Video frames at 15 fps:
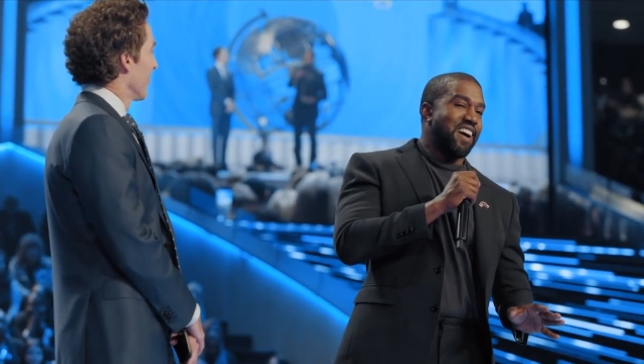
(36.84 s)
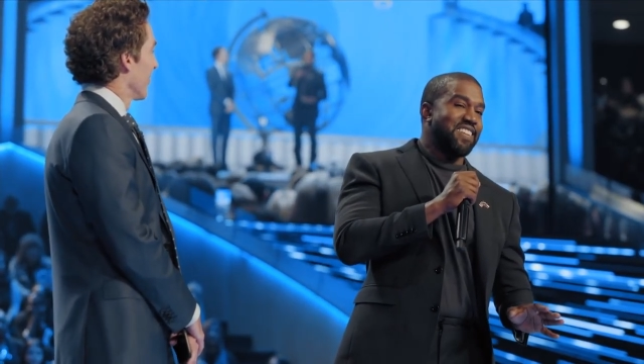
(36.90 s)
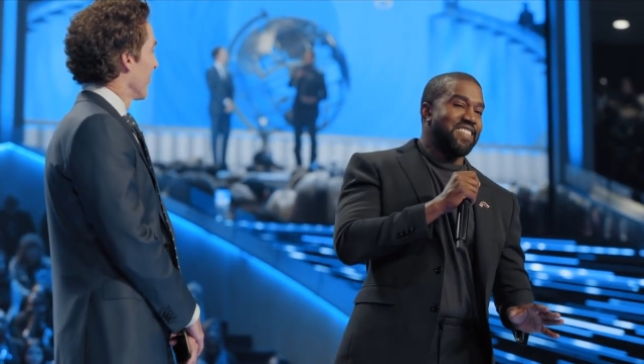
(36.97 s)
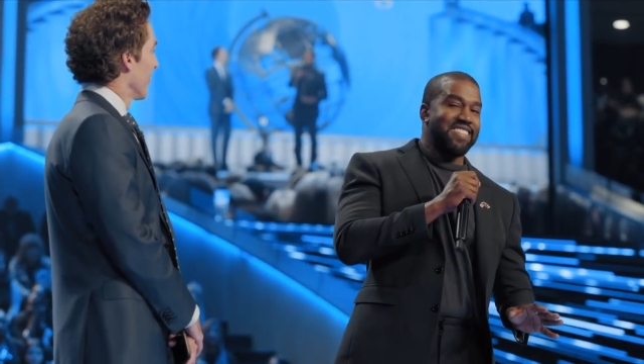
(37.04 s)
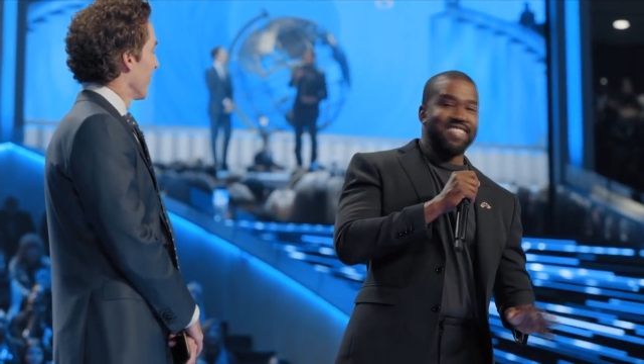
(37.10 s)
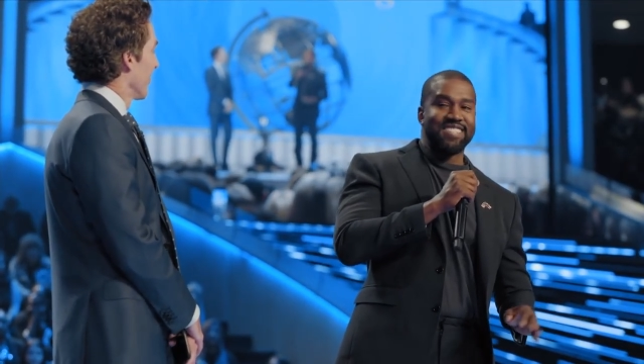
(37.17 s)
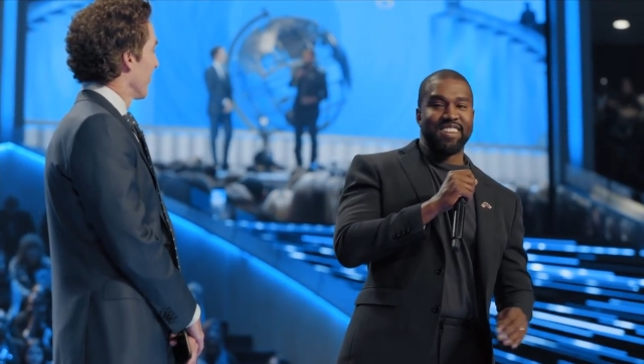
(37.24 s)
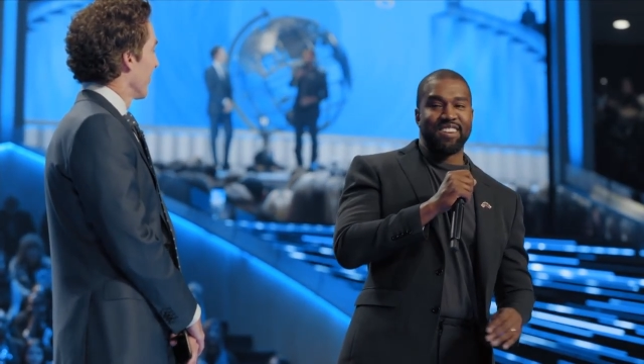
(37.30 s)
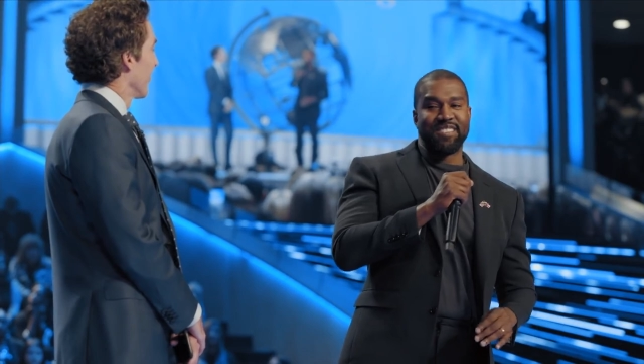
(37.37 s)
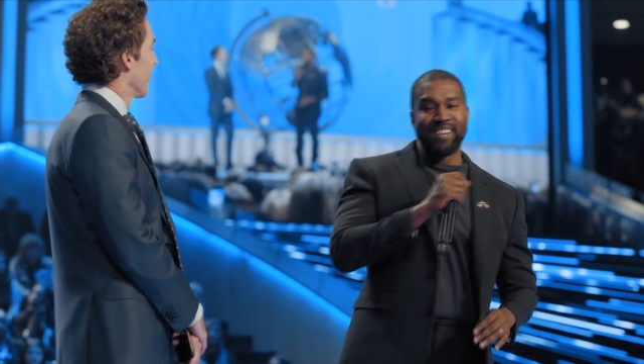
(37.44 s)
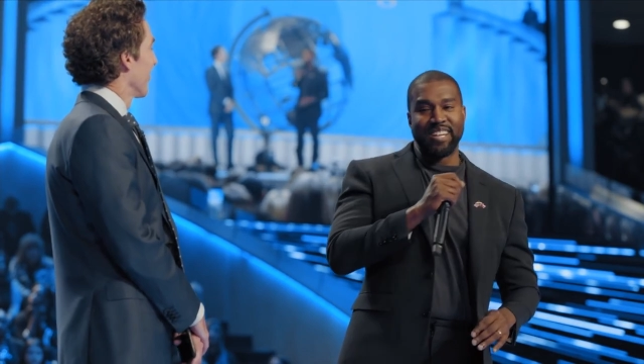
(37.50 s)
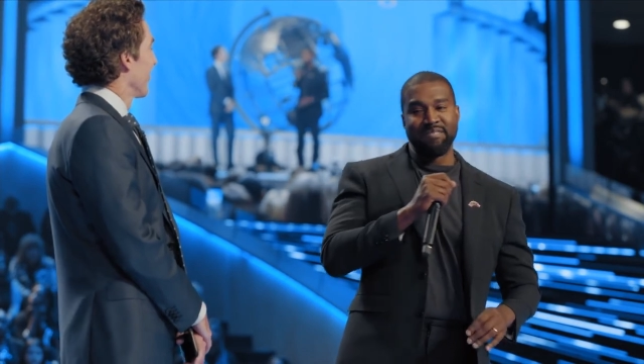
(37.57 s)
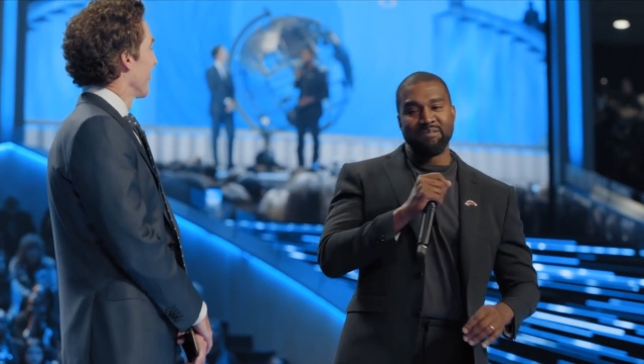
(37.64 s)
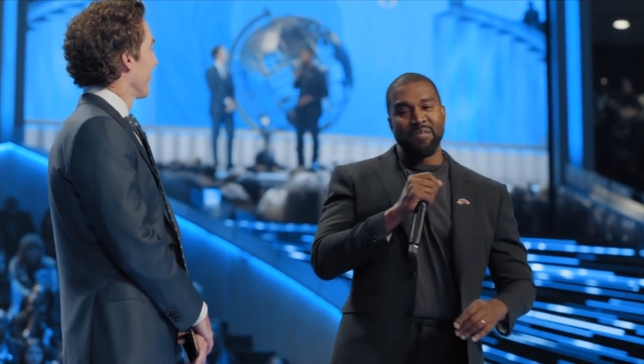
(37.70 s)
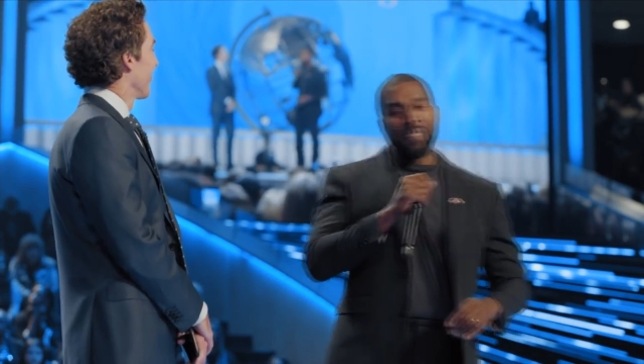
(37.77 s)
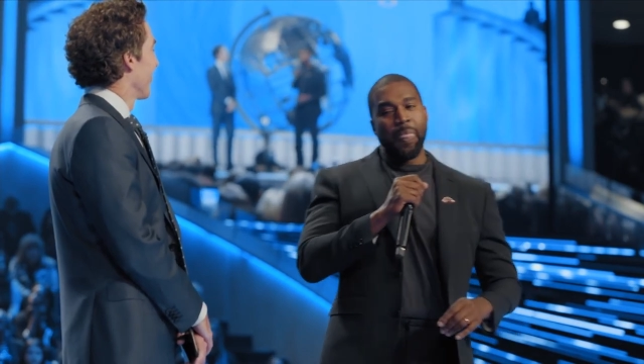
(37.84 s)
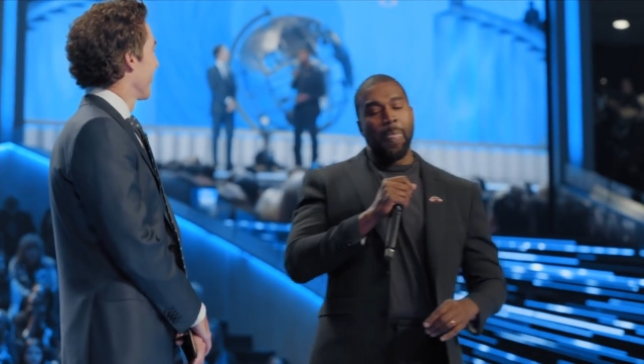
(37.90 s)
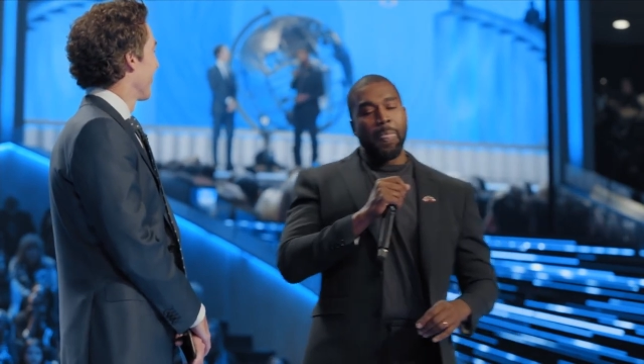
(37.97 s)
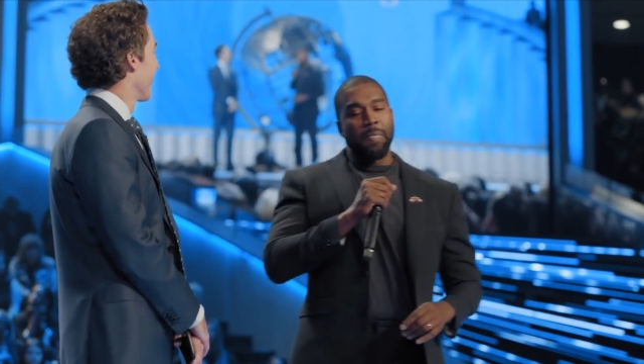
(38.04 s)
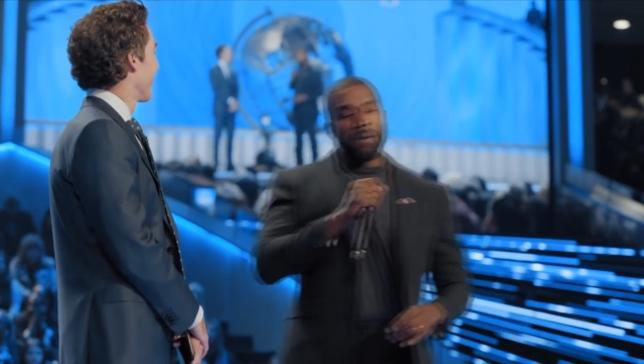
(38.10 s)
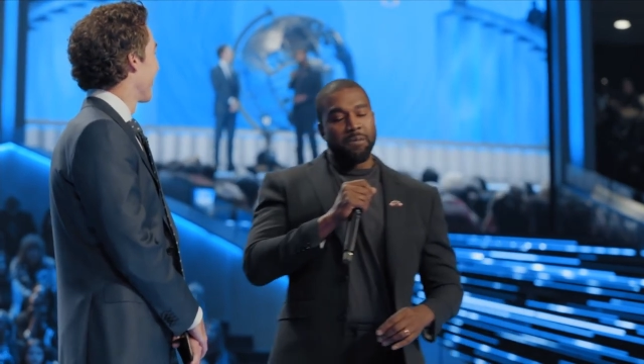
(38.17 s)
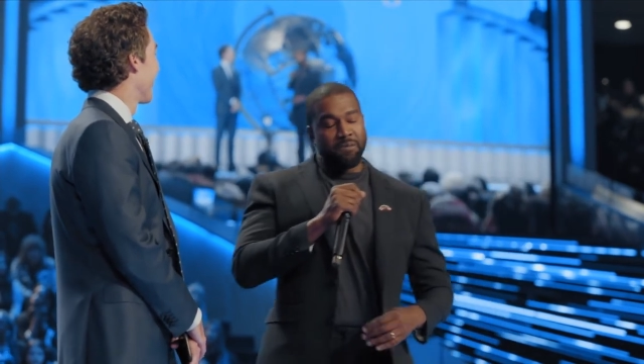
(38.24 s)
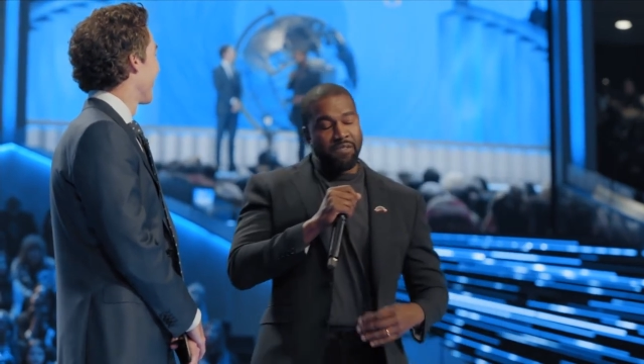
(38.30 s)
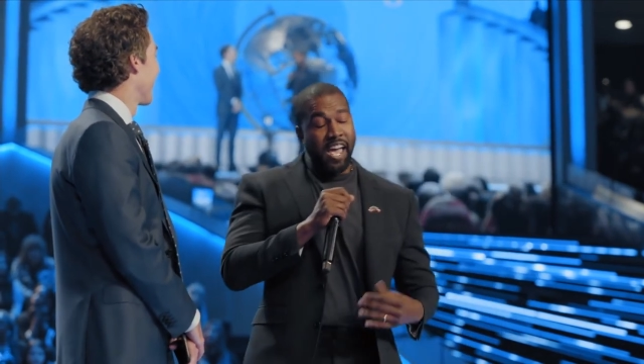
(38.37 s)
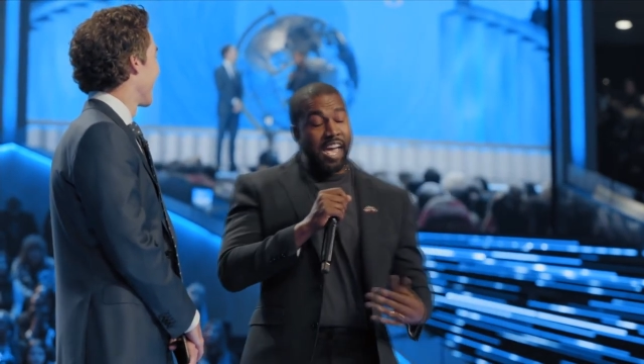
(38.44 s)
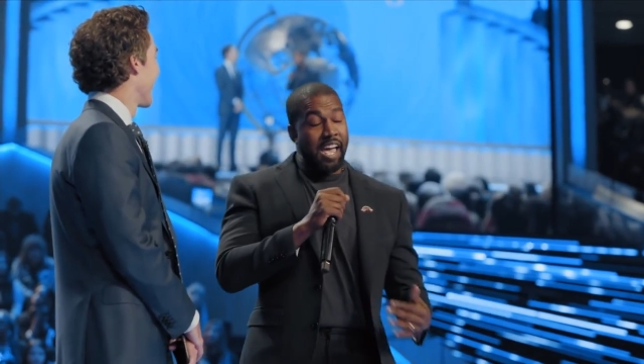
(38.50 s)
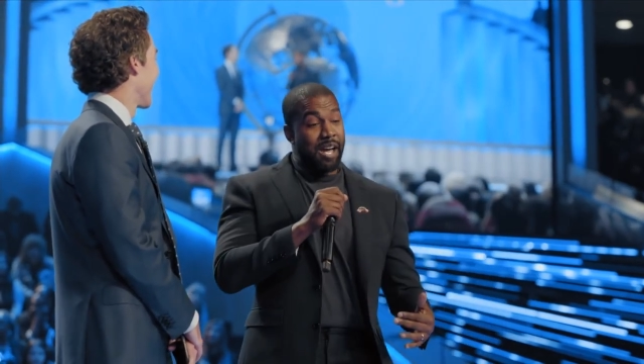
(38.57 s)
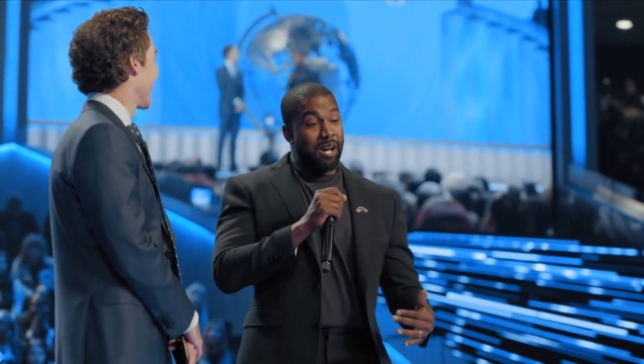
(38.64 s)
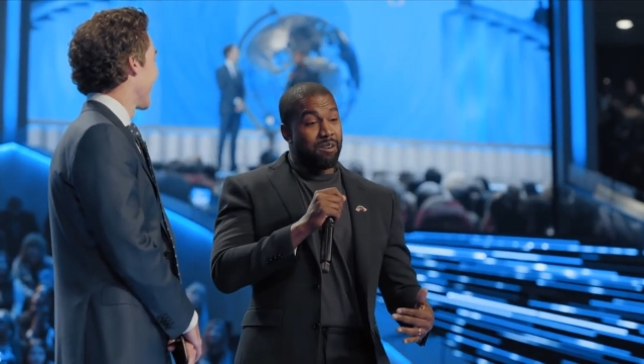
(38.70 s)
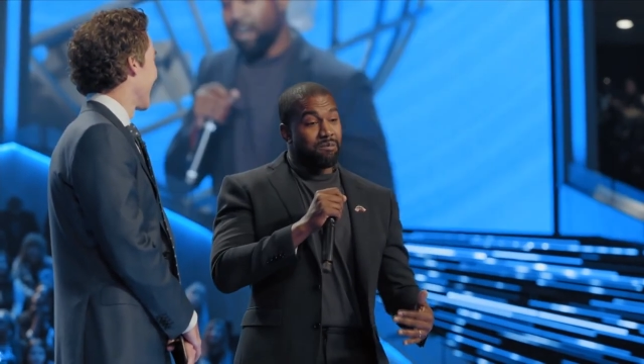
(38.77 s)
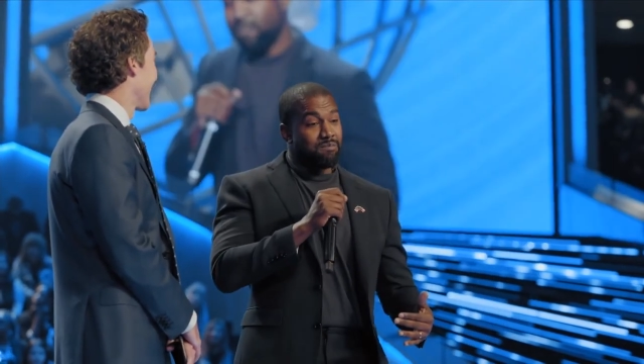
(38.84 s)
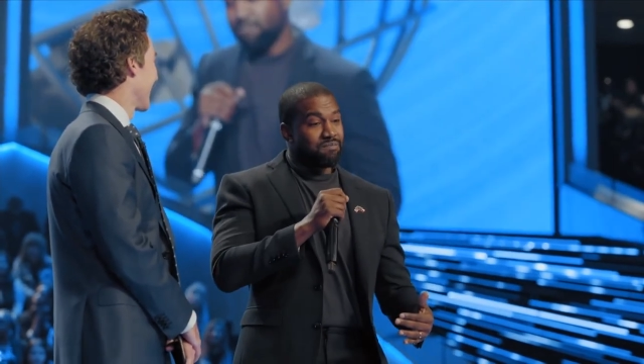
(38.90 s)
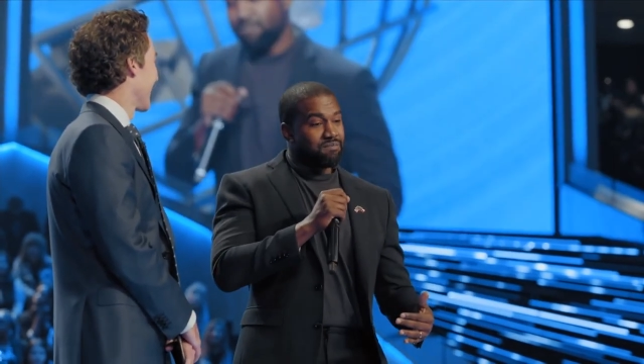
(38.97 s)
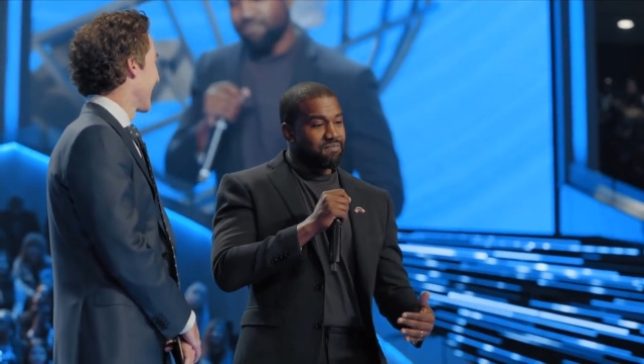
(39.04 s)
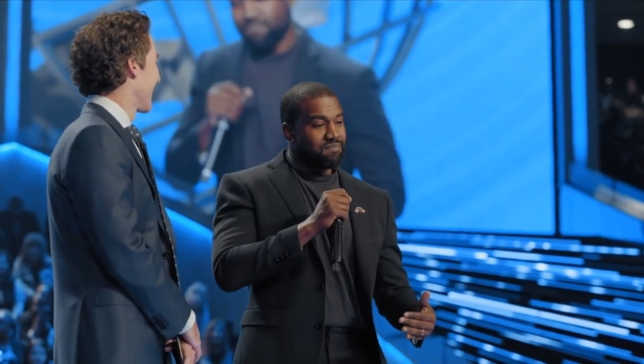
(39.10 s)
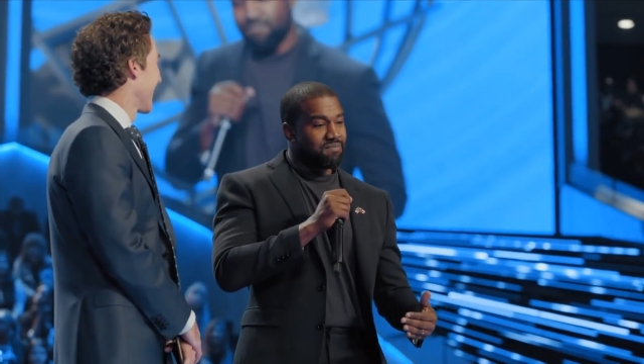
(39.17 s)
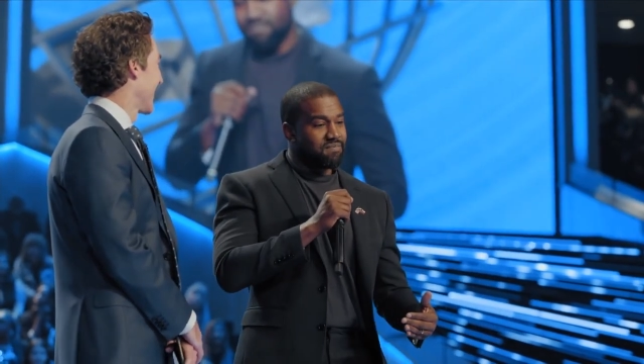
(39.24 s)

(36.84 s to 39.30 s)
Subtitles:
and cockiness already. Now,